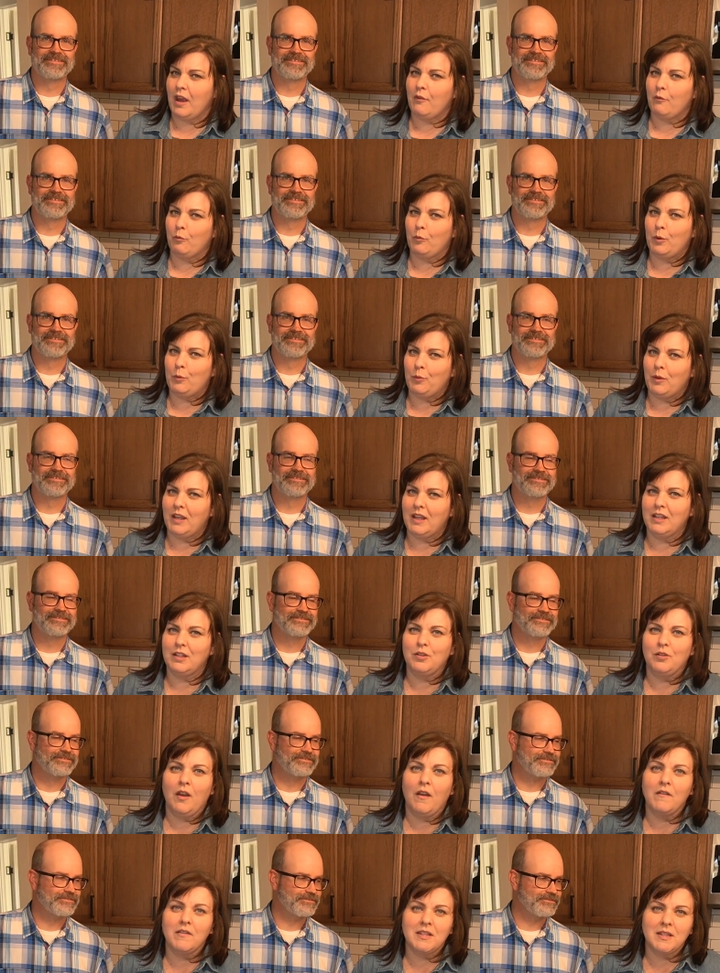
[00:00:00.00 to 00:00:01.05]
Speaker 1: uh, when we do
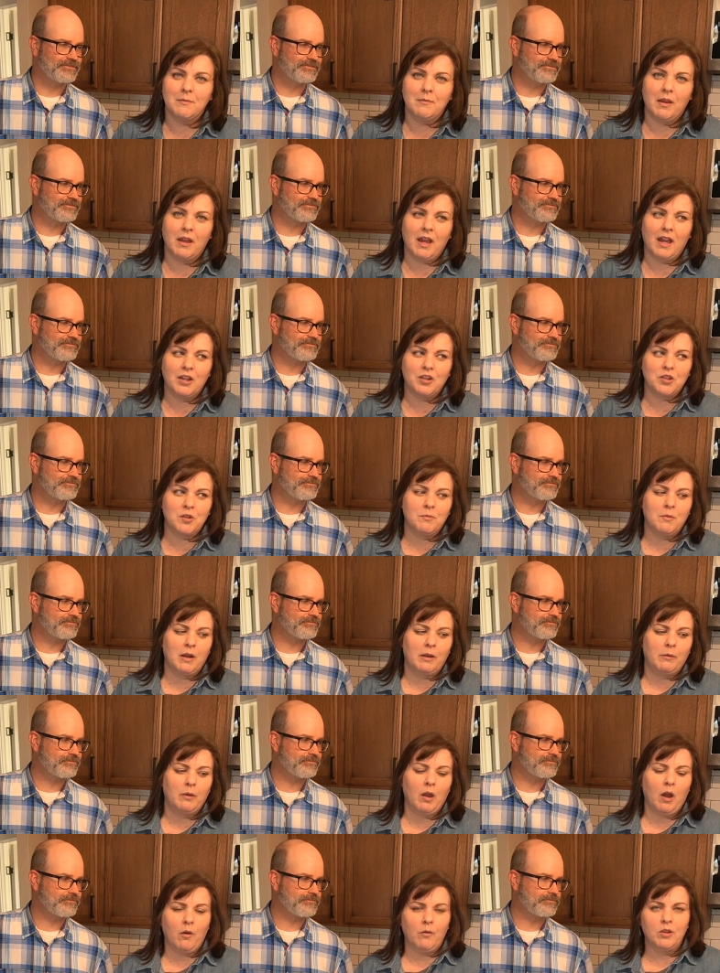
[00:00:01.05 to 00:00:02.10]
have some extra money,
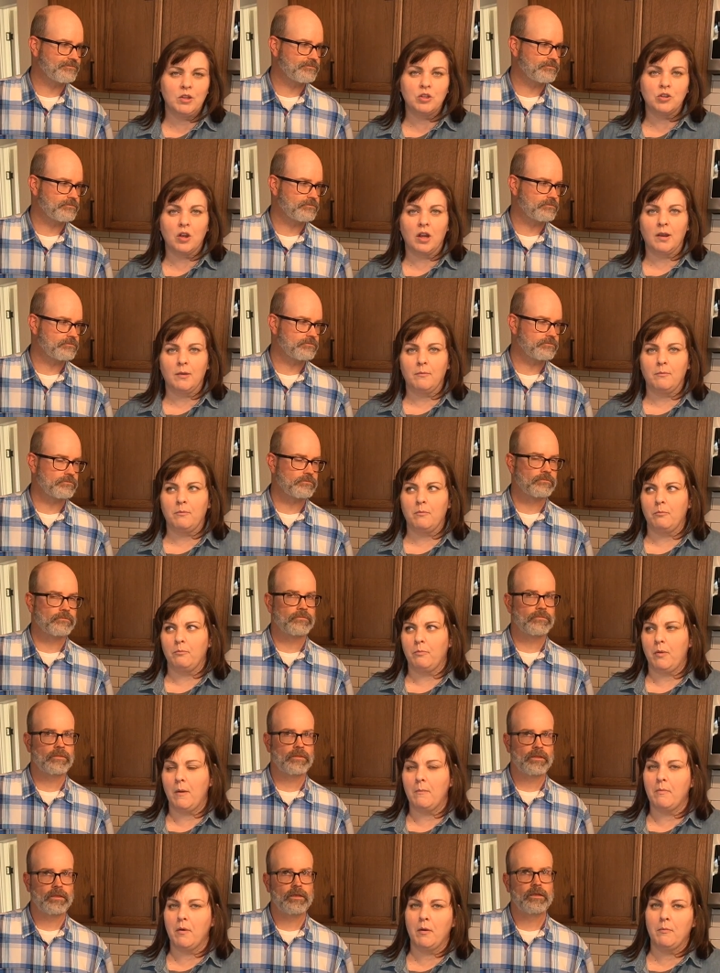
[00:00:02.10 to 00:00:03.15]
we always try to
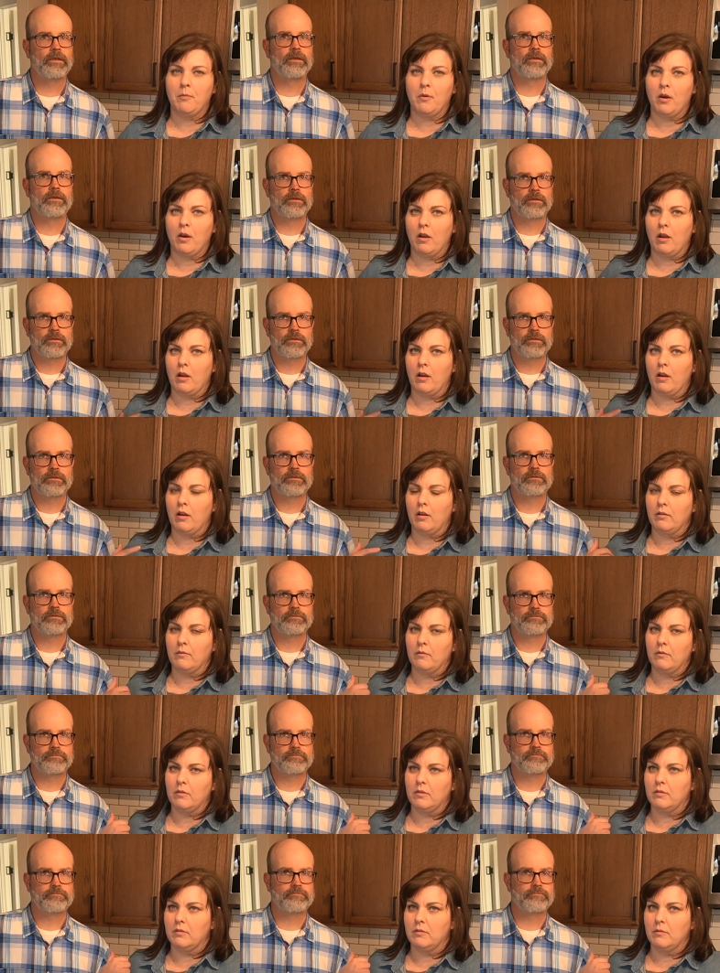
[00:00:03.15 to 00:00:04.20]
bump up our
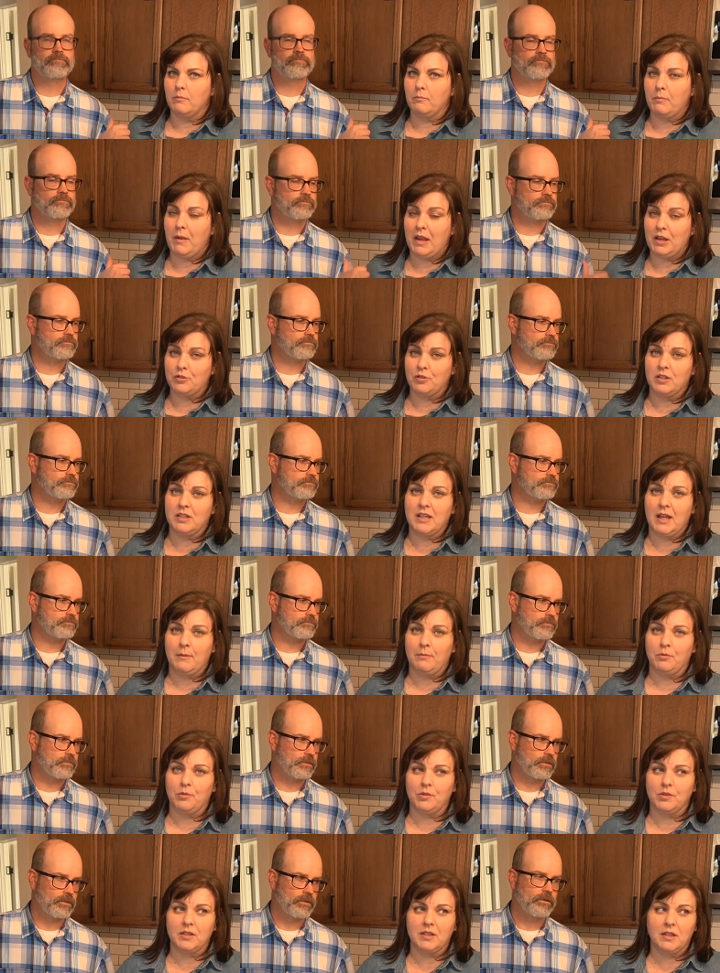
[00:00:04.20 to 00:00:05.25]
pantry
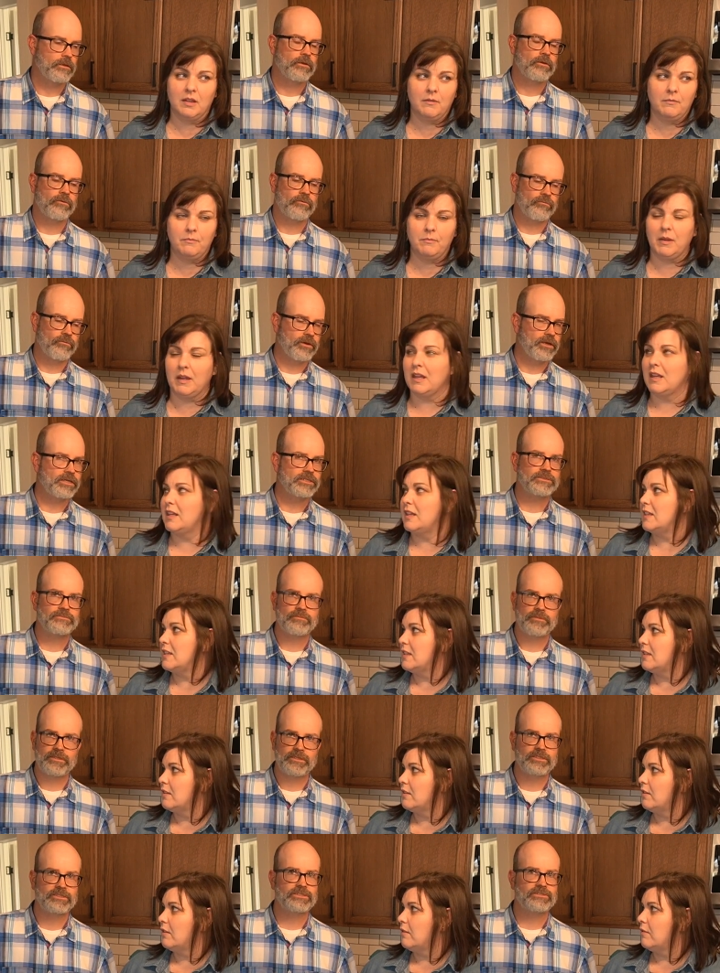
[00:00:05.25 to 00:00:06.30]
staples. Rice,
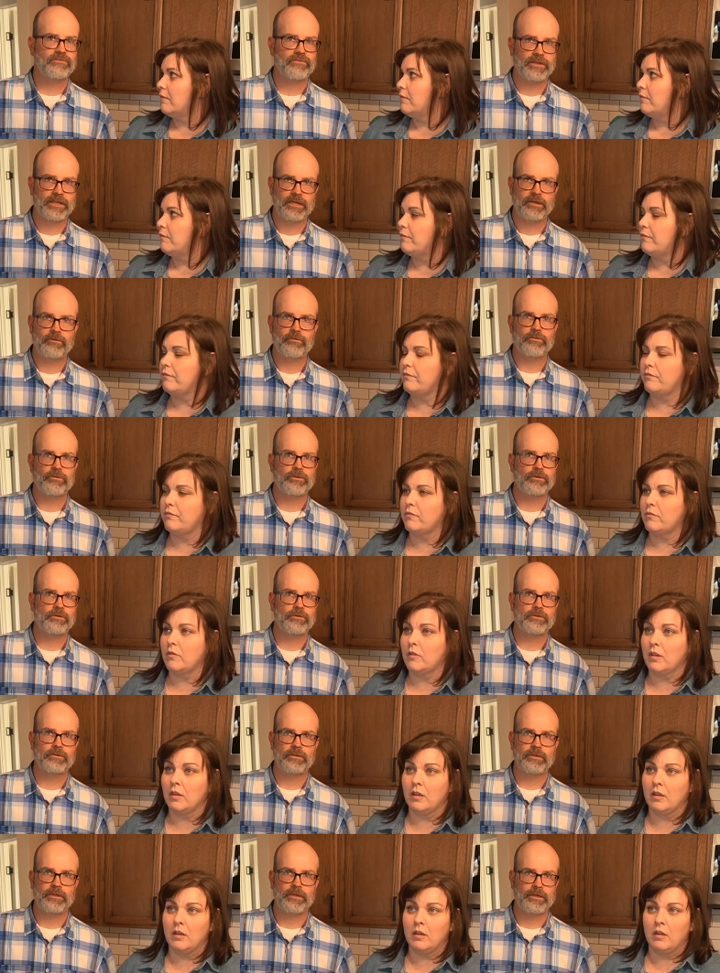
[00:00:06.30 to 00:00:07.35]
Speaker 2: beans,
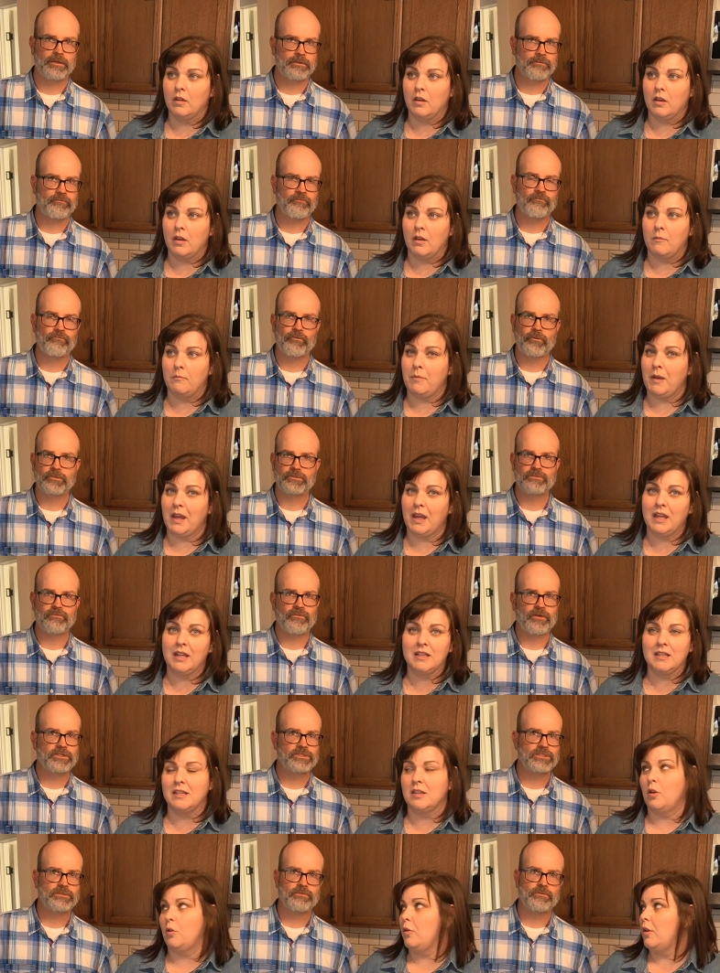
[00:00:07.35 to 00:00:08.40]
flour, um, frozen
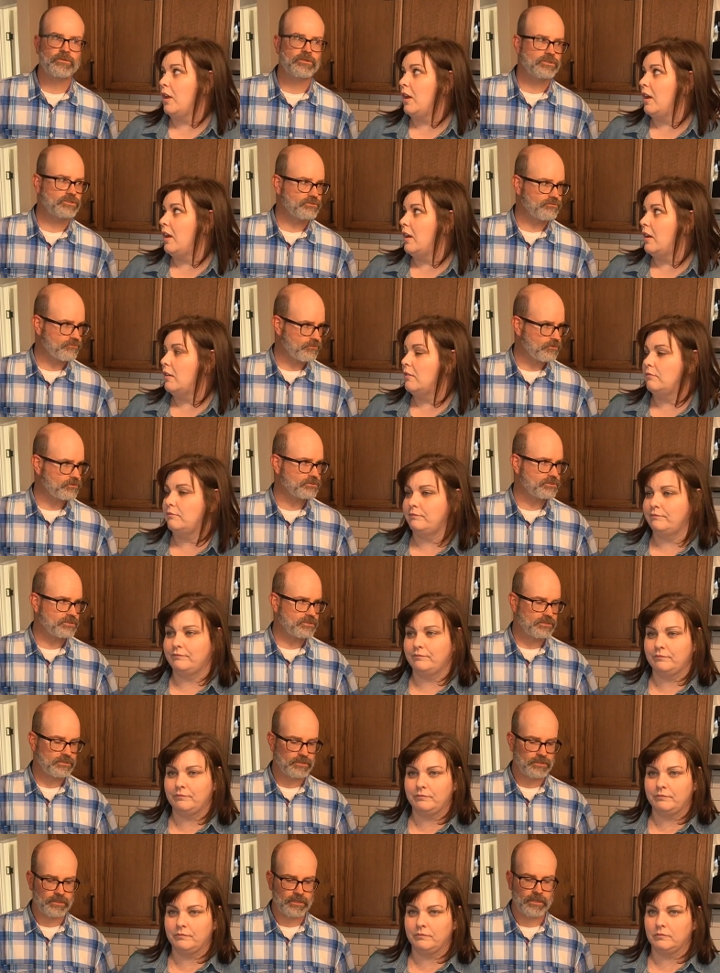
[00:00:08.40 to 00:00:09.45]
vegetables, soda,
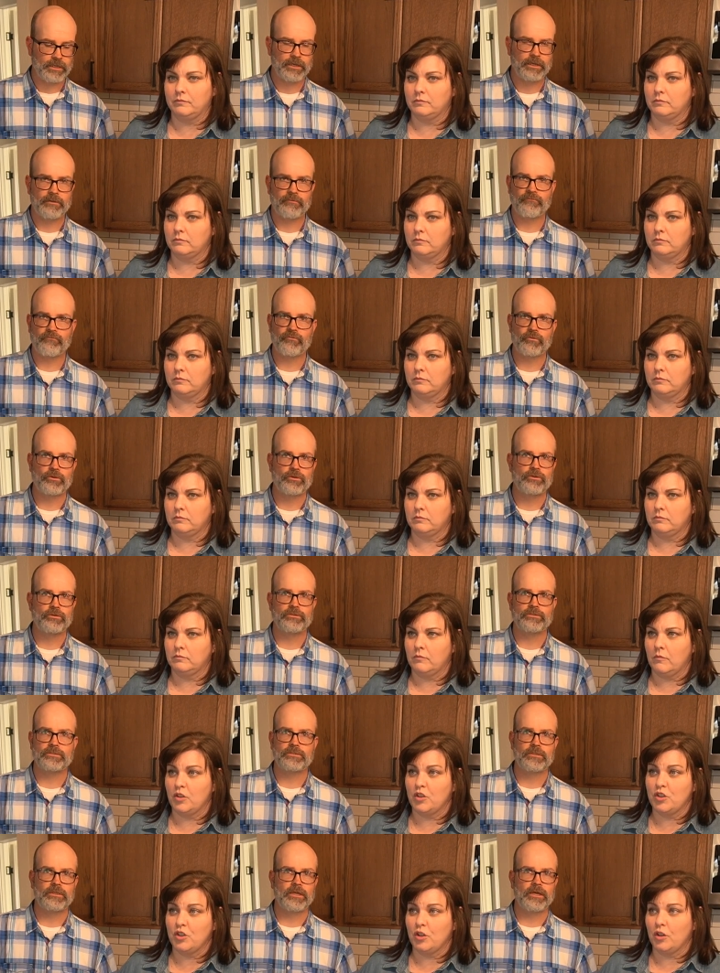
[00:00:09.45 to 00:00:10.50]
frozen uh,
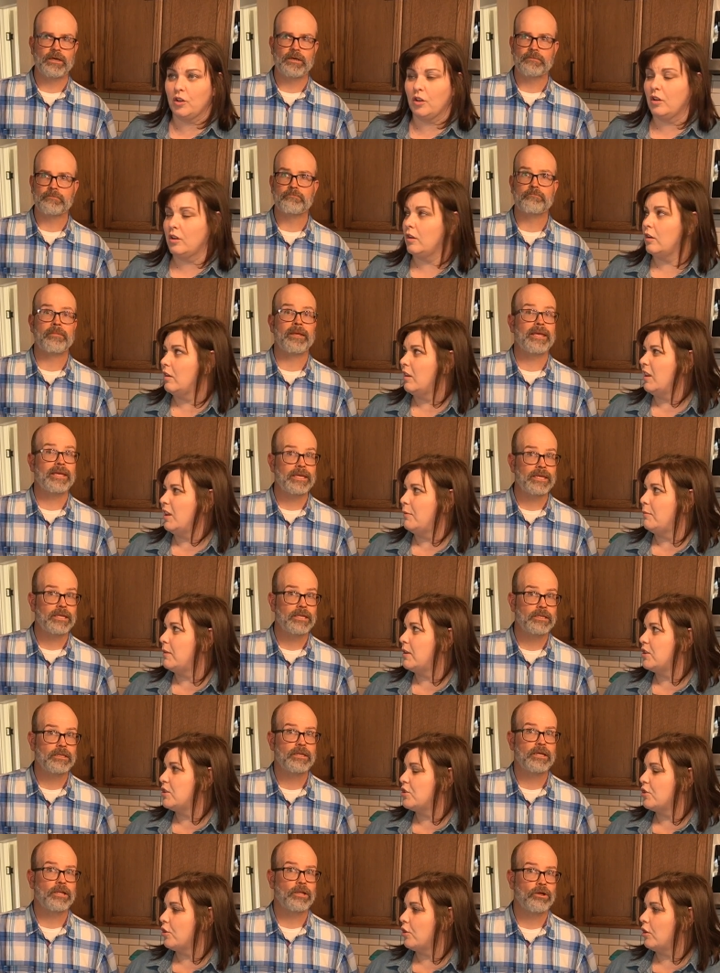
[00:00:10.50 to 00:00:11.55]
fruit, um, sugar, um, bacon,
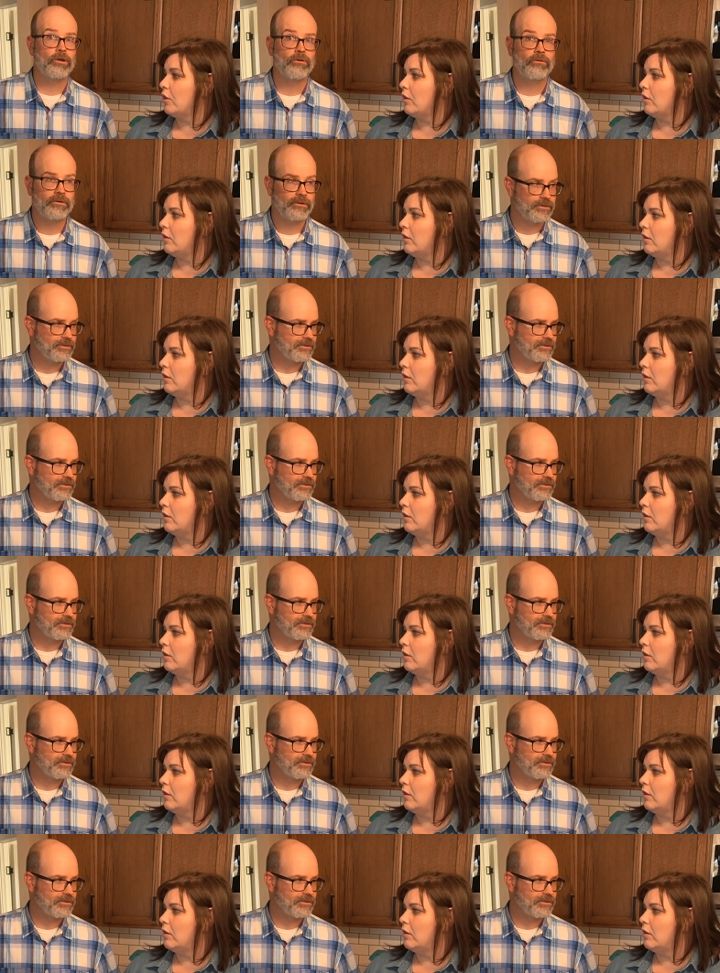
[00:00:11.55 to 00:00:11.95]
hello.